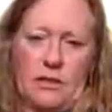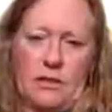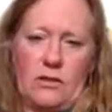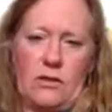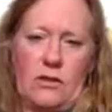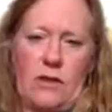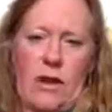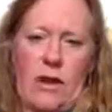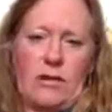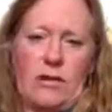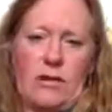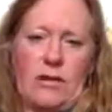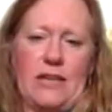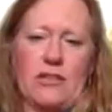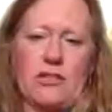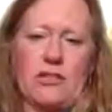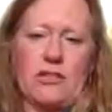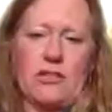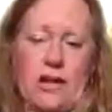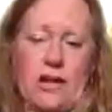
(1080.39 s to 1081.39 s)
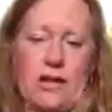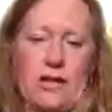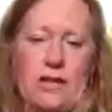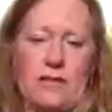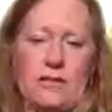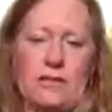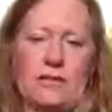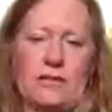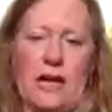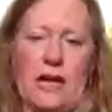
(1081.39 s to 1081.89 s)
So the application
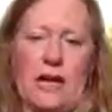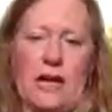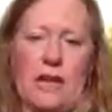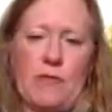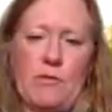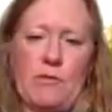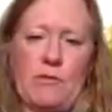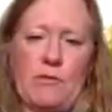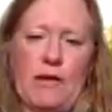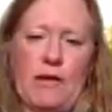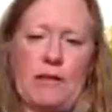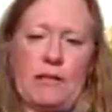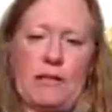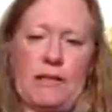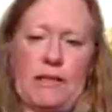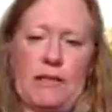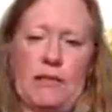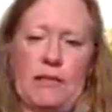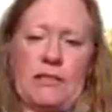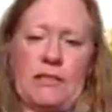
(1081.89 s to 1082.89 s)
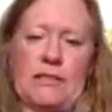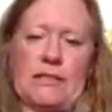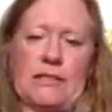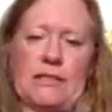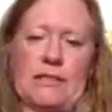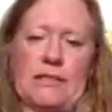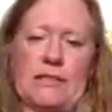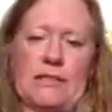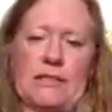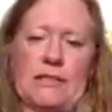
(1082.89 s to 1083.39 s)
rates, the timing on the pesticide label is carefully